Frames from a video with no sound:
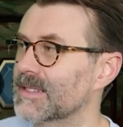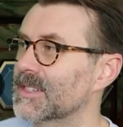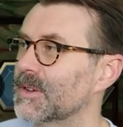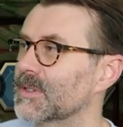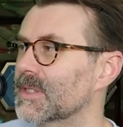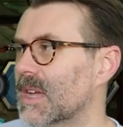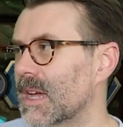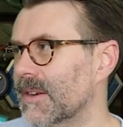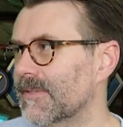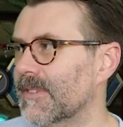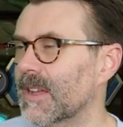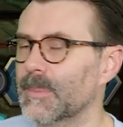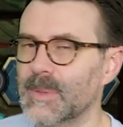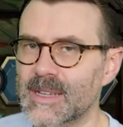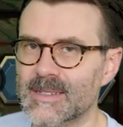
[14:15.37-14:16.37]
So it's kind of
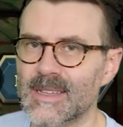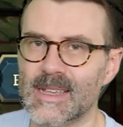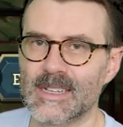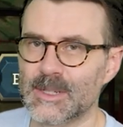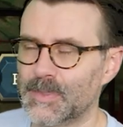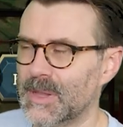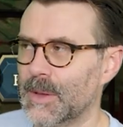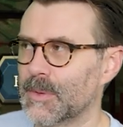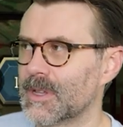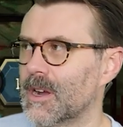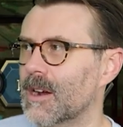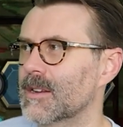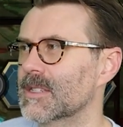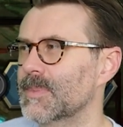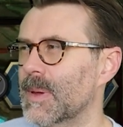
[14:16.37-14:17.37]
fun because I get to play with
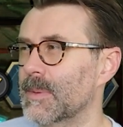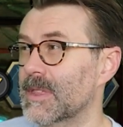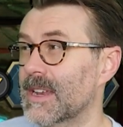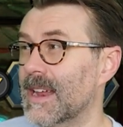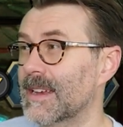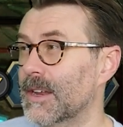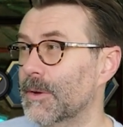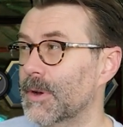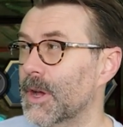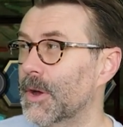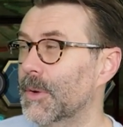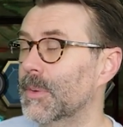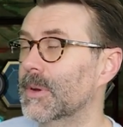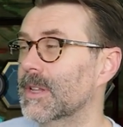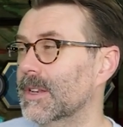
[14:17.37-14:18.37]
cards maybe that I don't
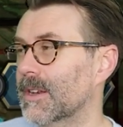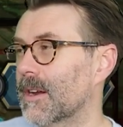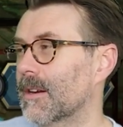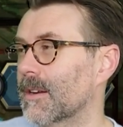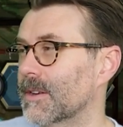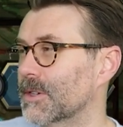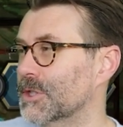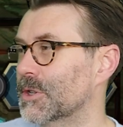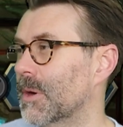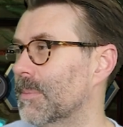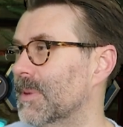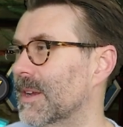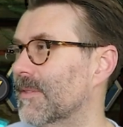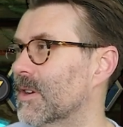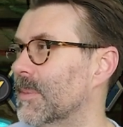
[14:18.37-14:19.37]
own and aren't going to show
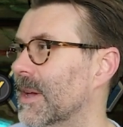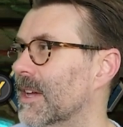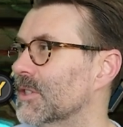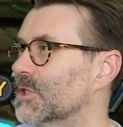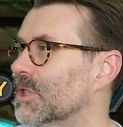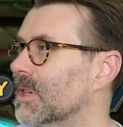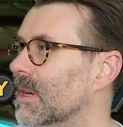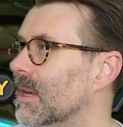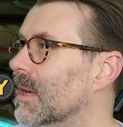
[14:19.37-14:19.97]
up in every match.